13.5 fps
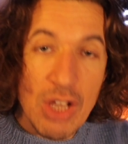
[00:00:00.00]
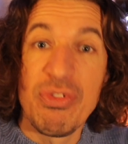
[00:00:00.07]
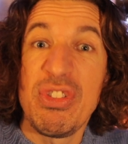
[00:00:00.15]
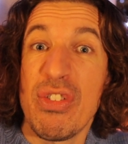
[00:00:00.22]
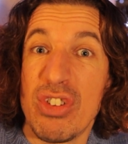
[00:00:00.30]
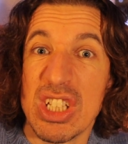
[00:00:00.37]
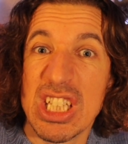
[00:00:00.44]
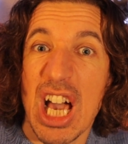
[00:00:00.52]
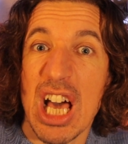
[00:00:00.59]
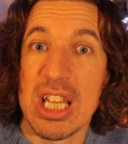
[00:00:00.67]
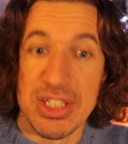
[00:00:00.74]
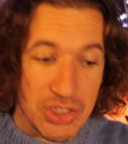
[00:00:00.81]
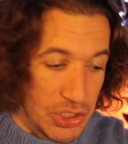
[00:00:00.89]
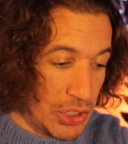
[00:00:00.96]
different
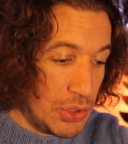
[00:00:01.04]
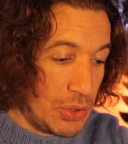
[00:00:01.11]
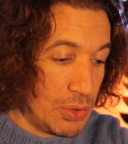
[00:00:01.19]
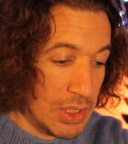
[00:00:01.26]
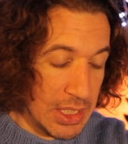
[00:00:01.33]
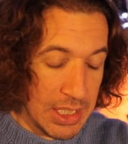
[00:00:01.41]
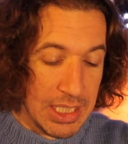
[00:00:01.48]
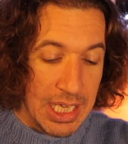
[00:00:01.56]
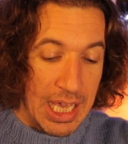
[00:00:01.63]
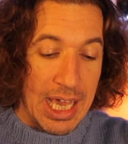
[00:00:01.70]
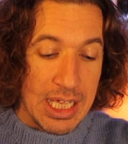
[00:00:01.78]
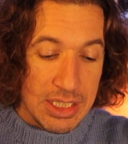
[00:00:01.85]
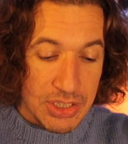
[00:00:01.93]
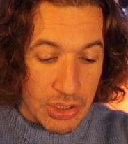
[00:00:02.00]
colours too,
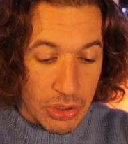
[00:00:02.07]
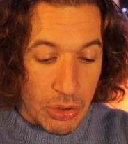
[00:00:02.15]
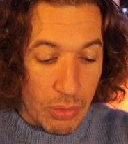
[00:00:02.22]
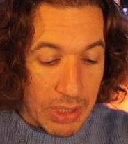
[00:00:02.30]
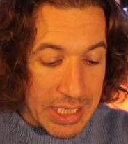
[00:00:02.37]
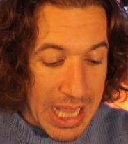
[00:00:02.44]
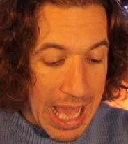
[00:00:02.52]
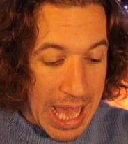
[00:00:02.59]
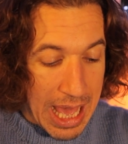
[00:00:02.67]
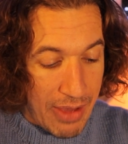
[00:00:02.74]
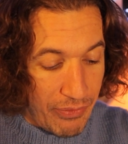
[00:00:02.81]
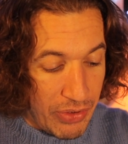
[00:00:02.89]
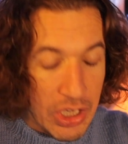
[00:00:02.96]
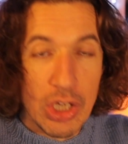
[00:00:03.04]
and so you
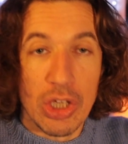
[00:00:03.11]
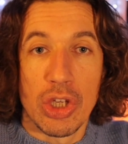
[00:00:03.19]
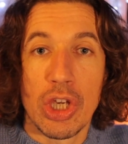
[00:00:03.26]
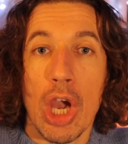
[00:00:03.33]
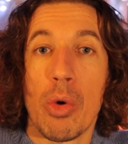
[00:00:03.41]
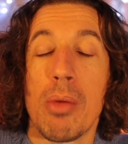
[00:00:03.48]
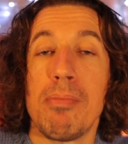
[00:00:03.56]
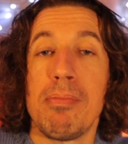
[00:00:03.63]
go at